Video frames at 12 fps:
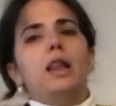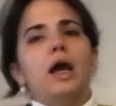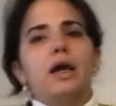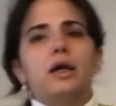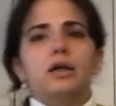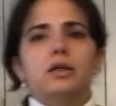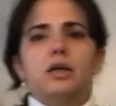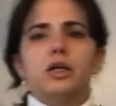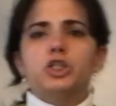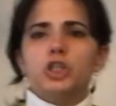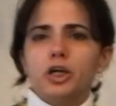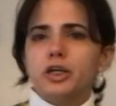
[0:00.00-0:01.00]
like a
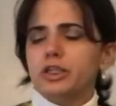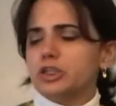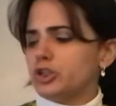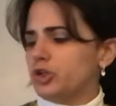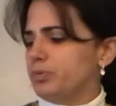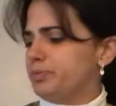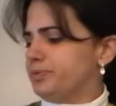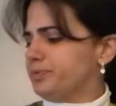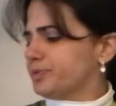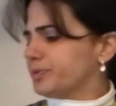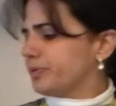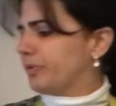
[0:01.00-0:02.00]
chunky soup.
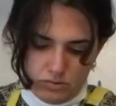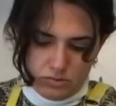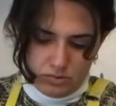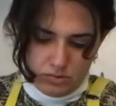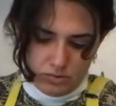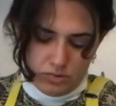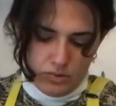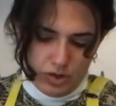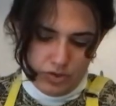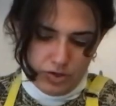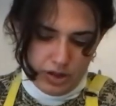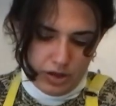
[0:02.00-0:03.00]
I
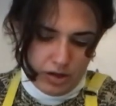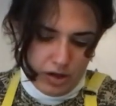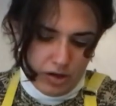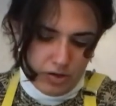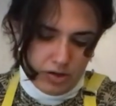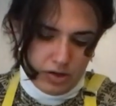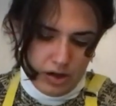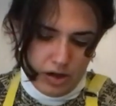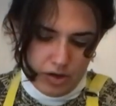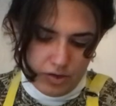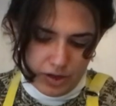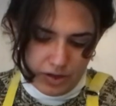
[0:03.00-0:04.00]
was thinking
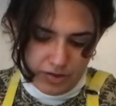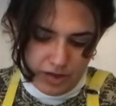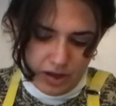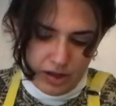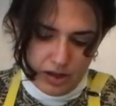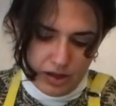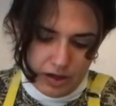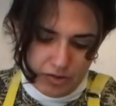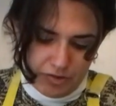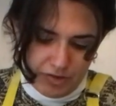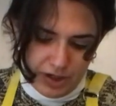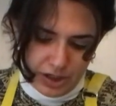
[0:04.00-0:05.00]
how they say that like
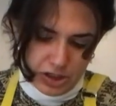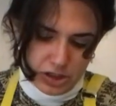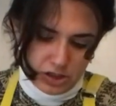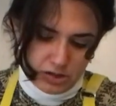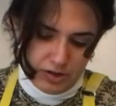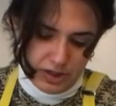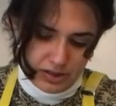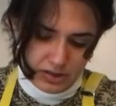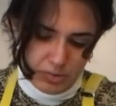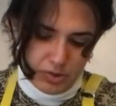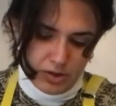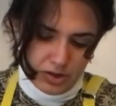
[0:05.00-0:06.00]
Finnish is very
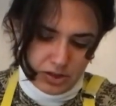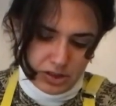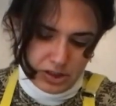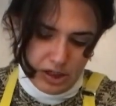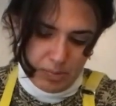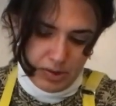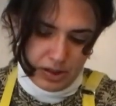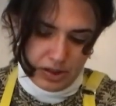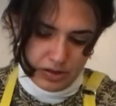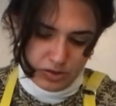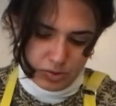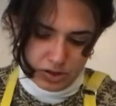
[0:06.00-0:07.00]
similar to
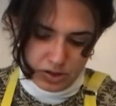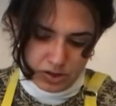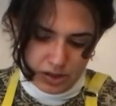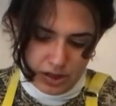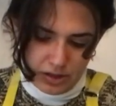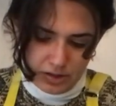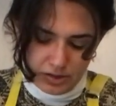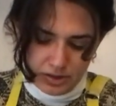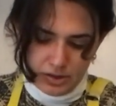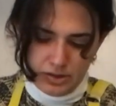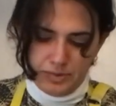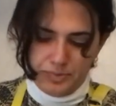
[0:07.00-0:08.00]
Japanese, which is like,
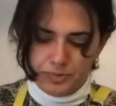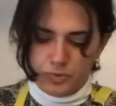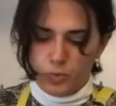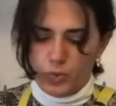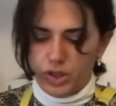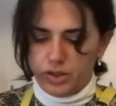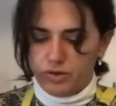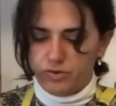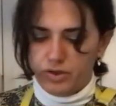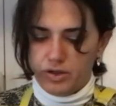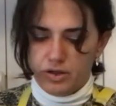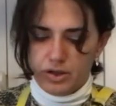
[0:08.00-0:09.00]
what the
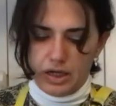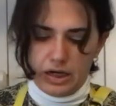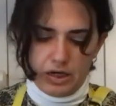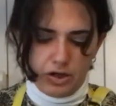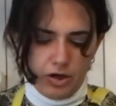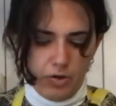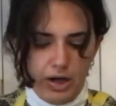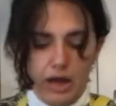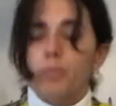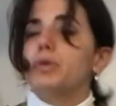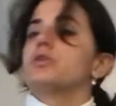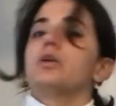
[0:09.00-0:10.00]
fuck? And you know, it
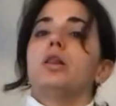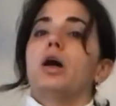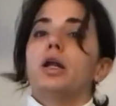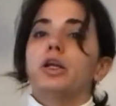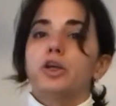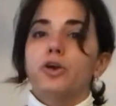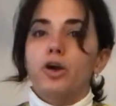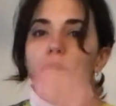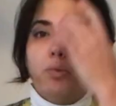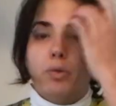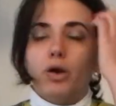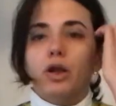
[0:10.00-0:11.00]
happens a lot in
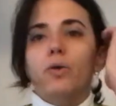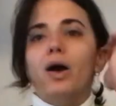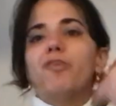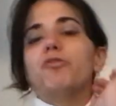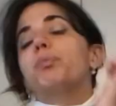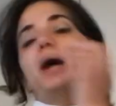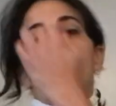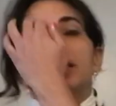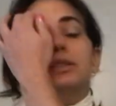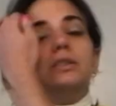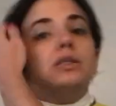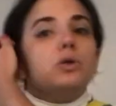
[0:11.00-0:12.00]
Europe where you have
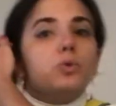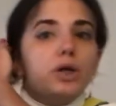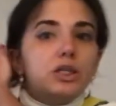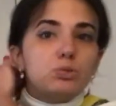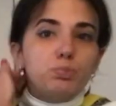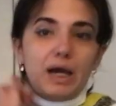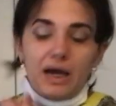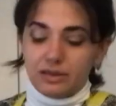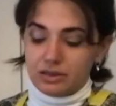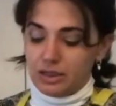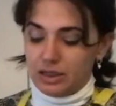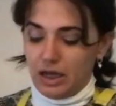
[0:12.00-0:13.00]
Basque, which
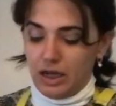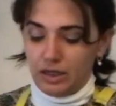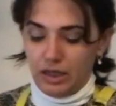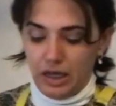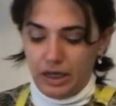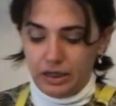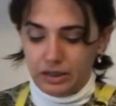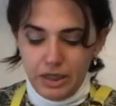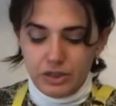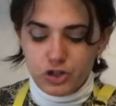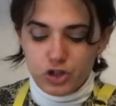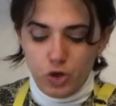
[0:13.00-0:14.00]
Basque, it kind of like,
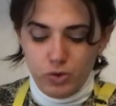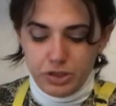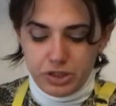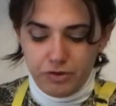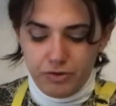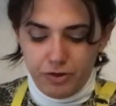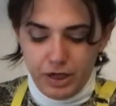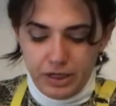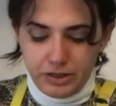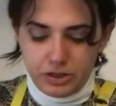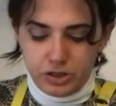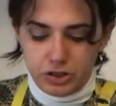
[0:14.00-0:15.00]
it's so different
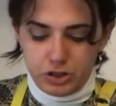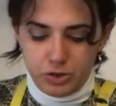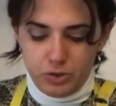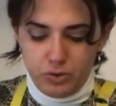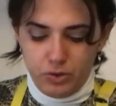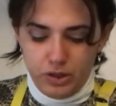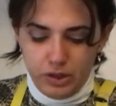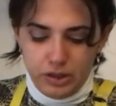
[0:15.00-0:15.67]
to